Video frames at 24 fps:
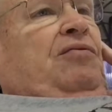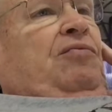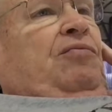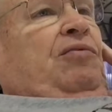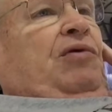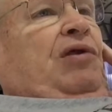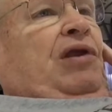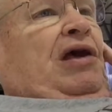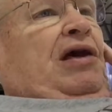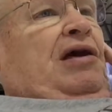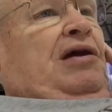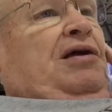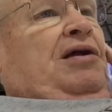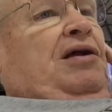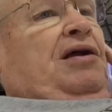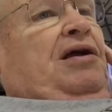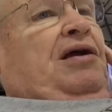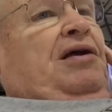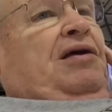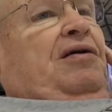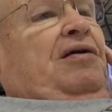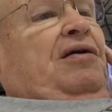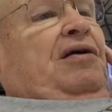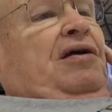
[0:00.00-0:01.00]
Well, I
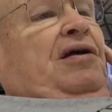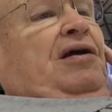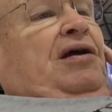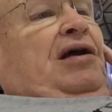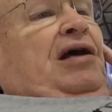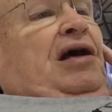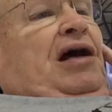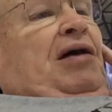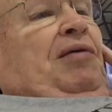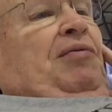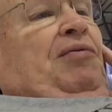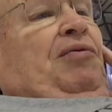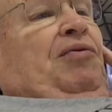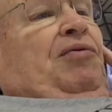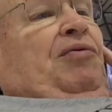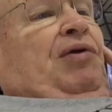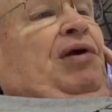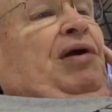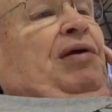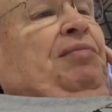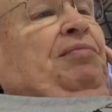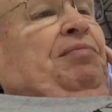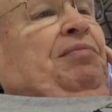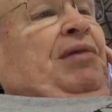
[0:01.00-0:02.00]
would
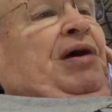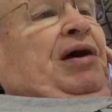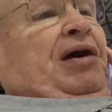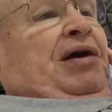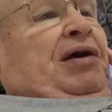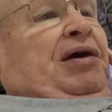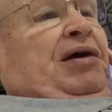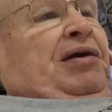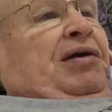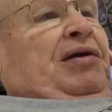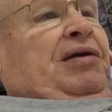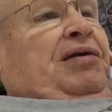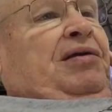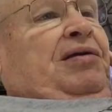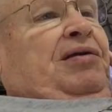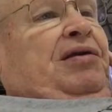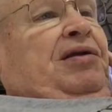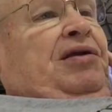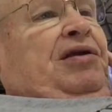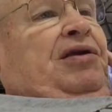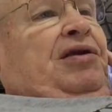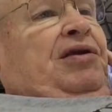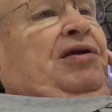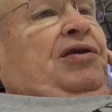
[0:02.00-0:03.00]
rent my
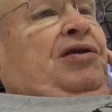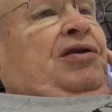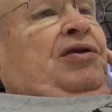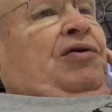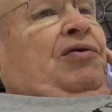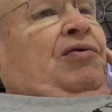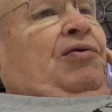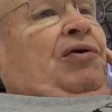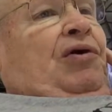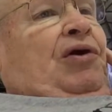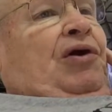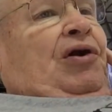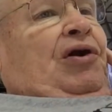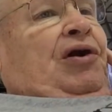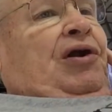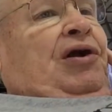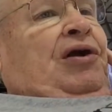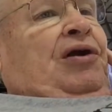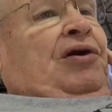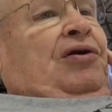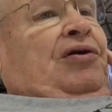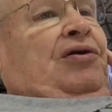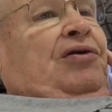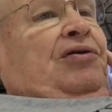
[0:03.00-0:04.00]

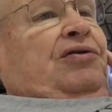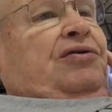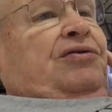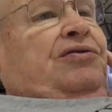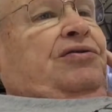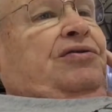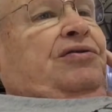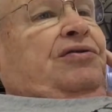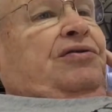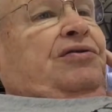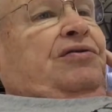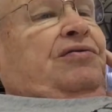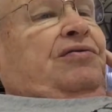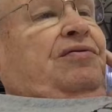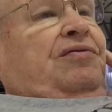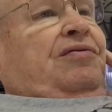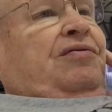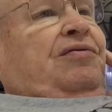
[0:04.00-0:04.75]
URLs,